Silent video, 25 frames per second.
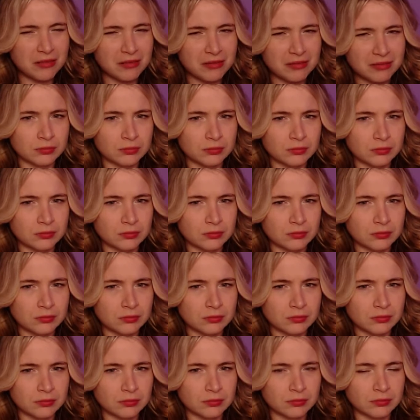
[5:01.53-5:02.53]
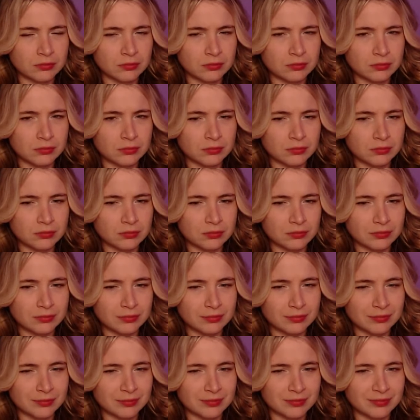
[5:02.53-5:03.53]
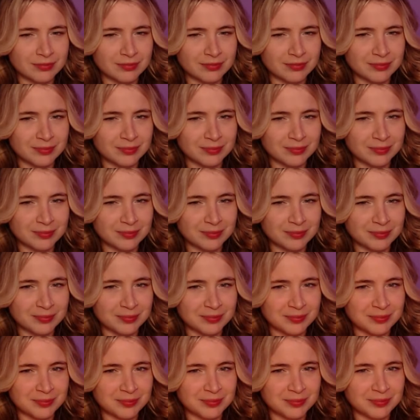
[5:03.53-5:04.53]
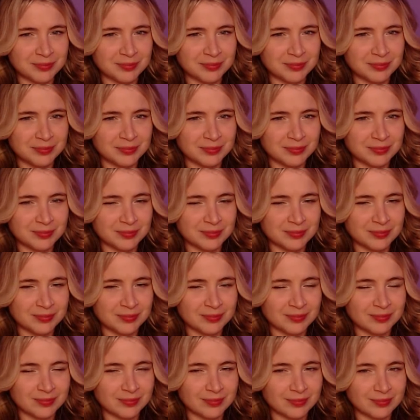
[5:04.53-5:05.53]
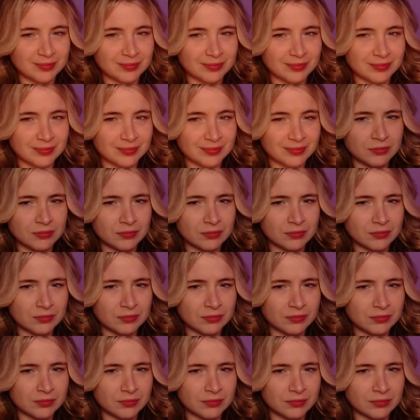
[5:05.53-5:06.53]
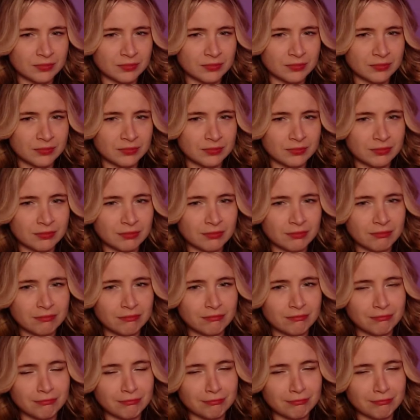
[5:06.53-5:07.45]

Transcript: (silence)